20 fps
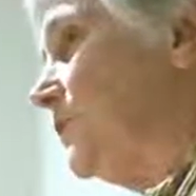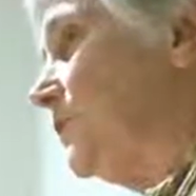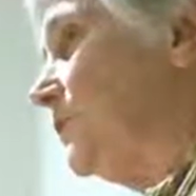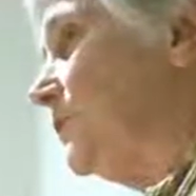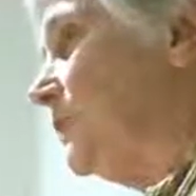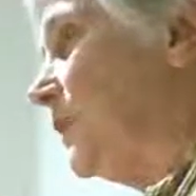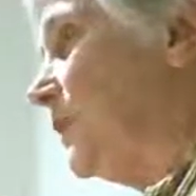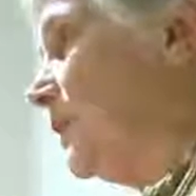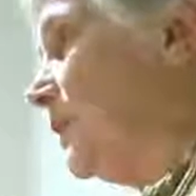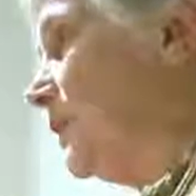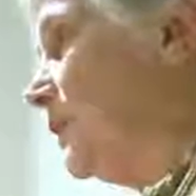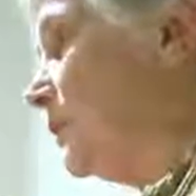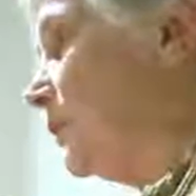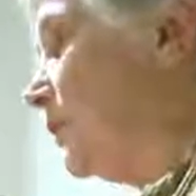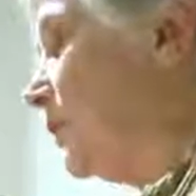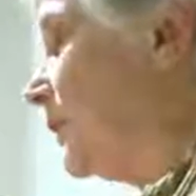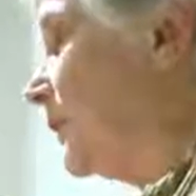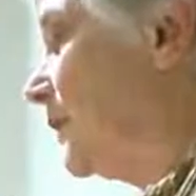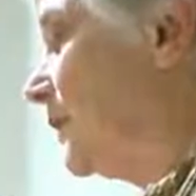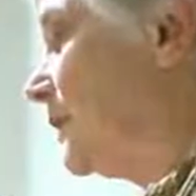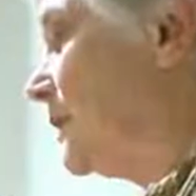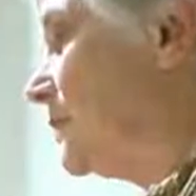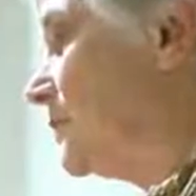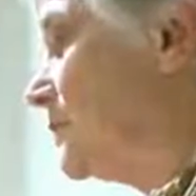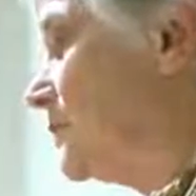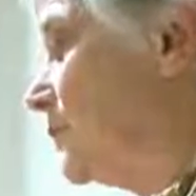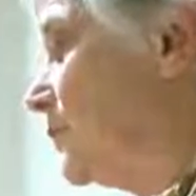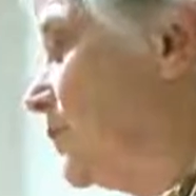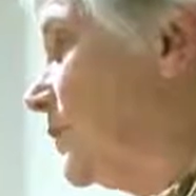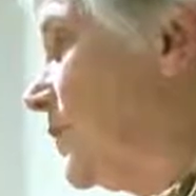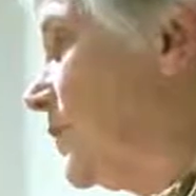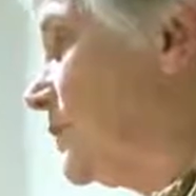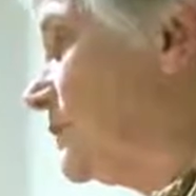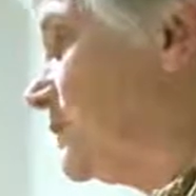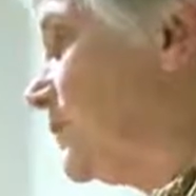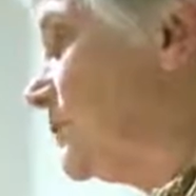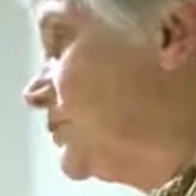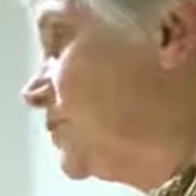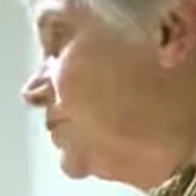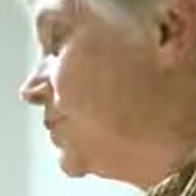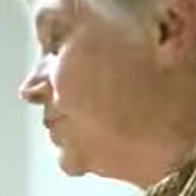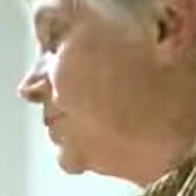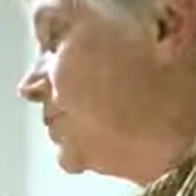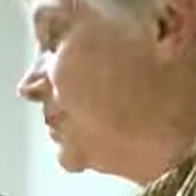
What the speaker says: you cannot organize, we're not subject to